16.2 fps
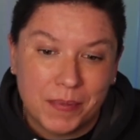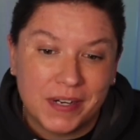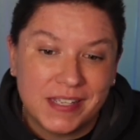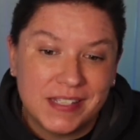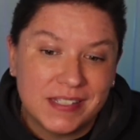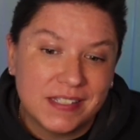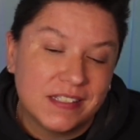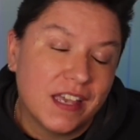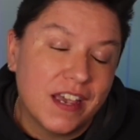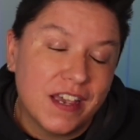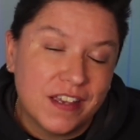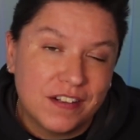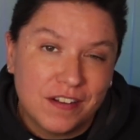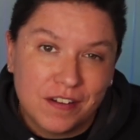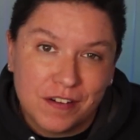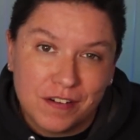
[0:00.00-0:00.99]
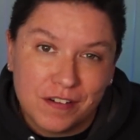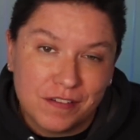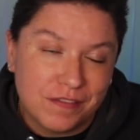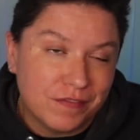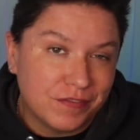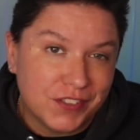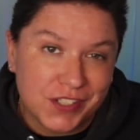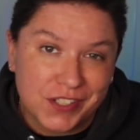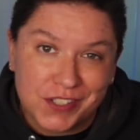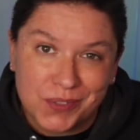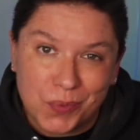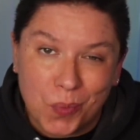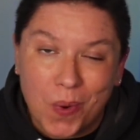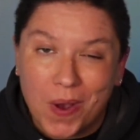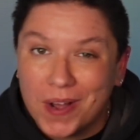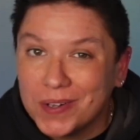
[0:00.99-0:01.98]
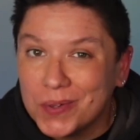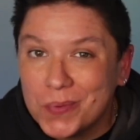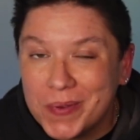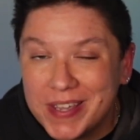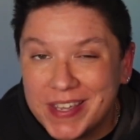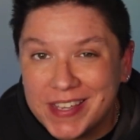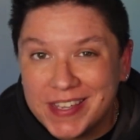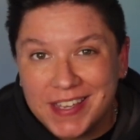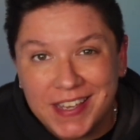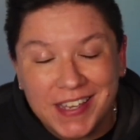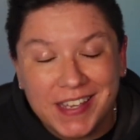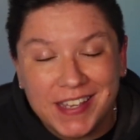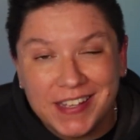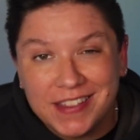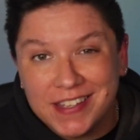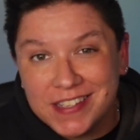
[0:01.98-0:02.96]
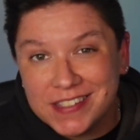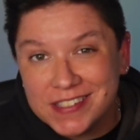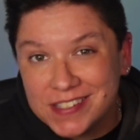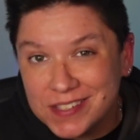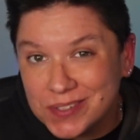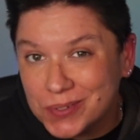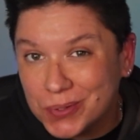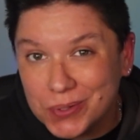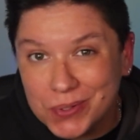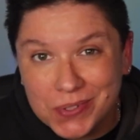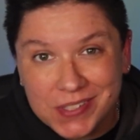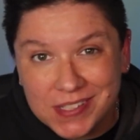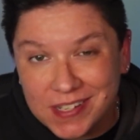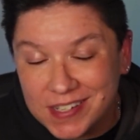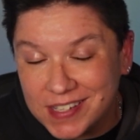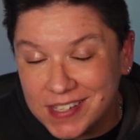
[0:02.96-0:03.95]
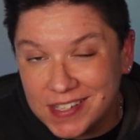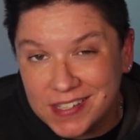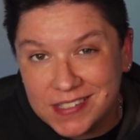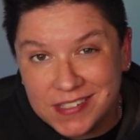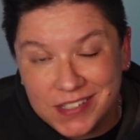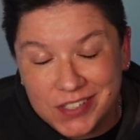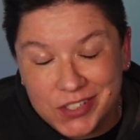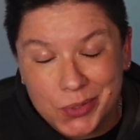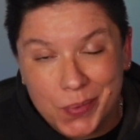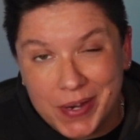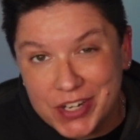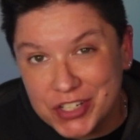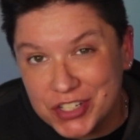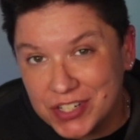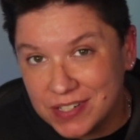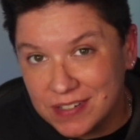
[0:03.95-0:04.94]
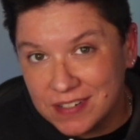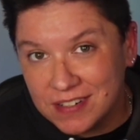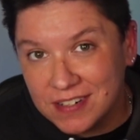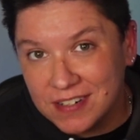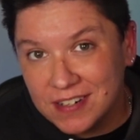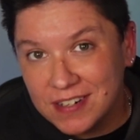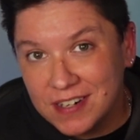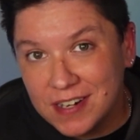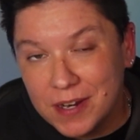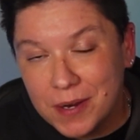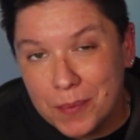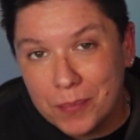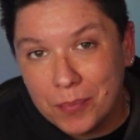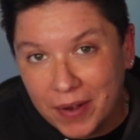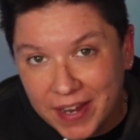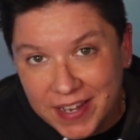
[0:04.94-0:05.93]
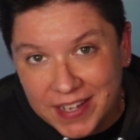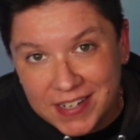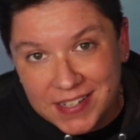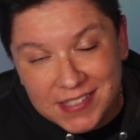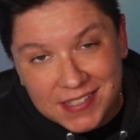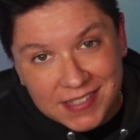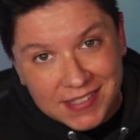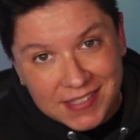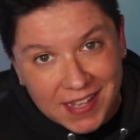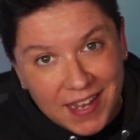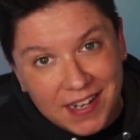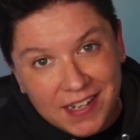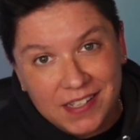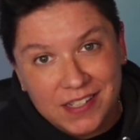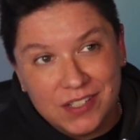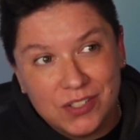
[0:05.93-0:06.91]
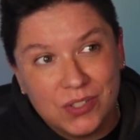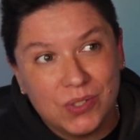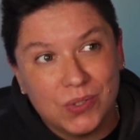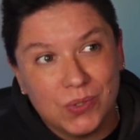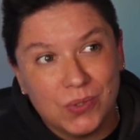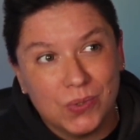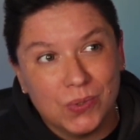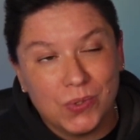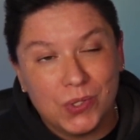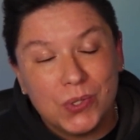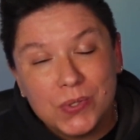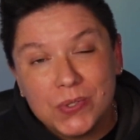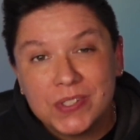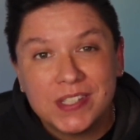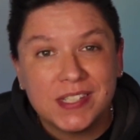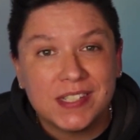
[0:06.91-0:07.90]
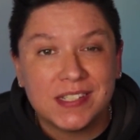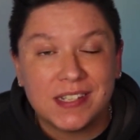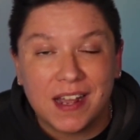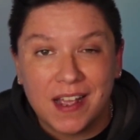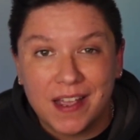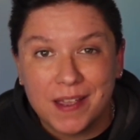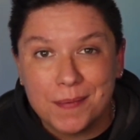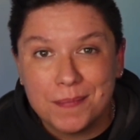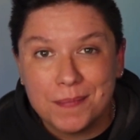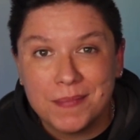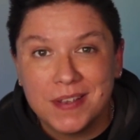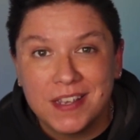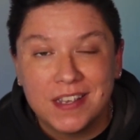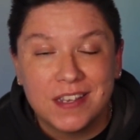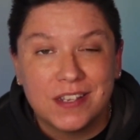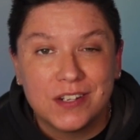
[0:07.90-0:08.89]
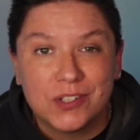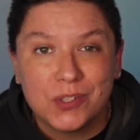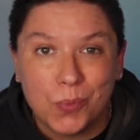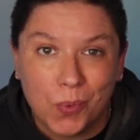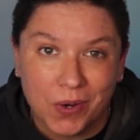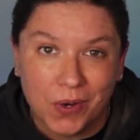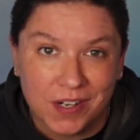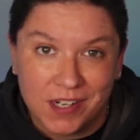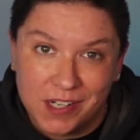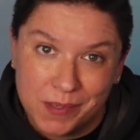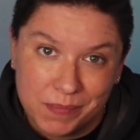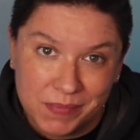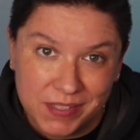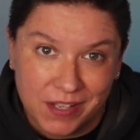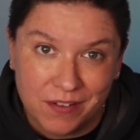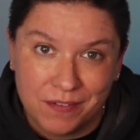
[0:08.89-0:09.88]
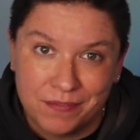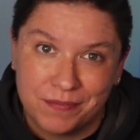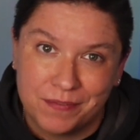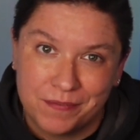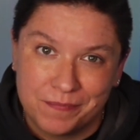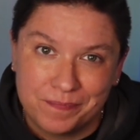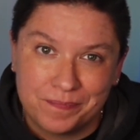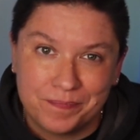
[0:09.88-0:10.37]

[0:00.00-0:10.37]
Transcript: But instead of just wallowing in this soul-sucking situation, Brian has decided to use this time to work on himself.